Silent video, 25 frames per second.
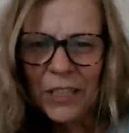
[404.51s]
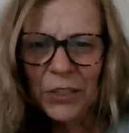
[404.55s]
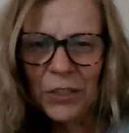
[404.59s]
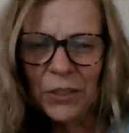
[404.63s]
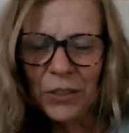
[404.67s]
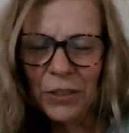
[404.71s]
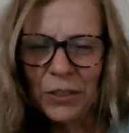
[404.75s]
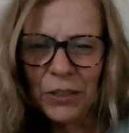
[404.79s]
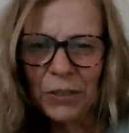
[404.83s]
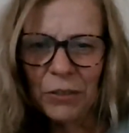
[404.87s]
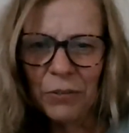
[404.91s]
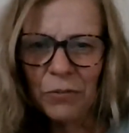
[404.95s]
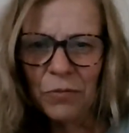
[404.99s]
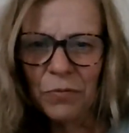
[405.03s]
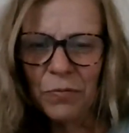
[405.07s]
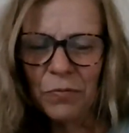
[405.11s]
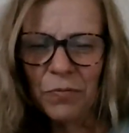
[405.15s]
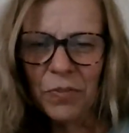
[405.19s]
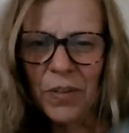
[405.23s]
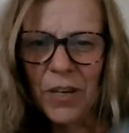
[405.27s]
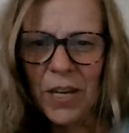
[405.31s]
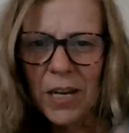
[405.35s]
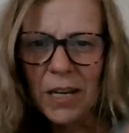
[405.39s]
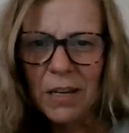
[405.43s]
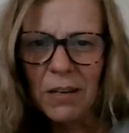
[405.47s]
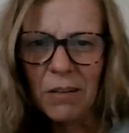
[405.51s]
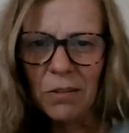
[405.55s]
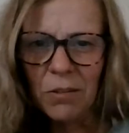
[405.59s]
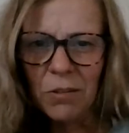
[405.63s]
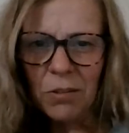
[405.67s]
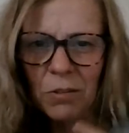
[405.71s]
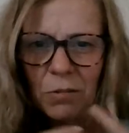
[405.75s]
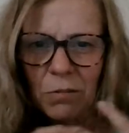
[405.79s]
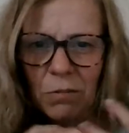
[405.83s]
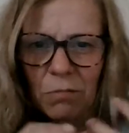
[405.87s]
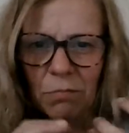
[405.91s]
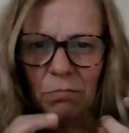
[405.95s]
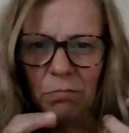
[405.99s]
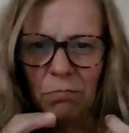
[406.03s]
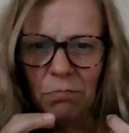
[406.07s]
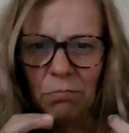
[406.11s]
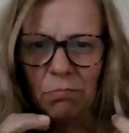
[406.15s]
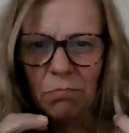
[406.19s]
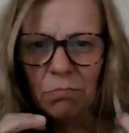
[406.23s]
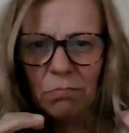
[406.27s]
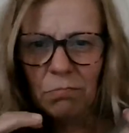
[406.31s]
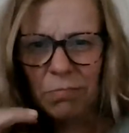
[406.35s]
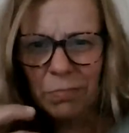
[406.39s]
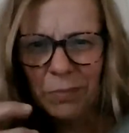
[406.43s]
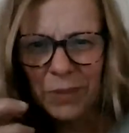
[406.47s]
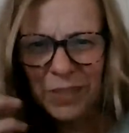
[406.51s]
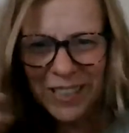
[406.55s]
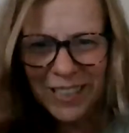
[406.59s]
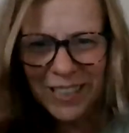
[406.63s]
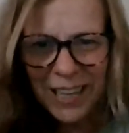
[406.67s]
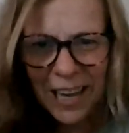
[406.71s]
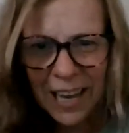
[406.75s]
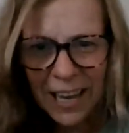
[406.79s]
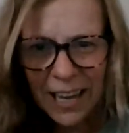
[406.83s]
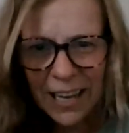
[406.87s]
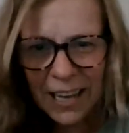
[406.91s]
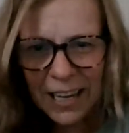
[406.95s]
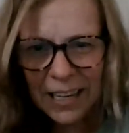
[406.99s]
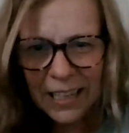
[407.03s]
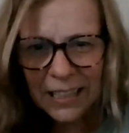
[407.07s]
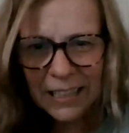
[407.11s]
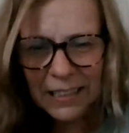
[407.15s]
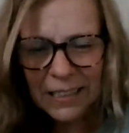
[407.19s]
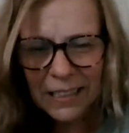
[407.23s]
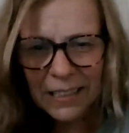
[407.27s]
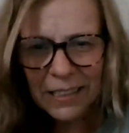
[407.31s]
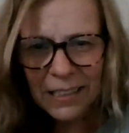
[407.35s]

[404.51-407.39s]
Do you feel sad?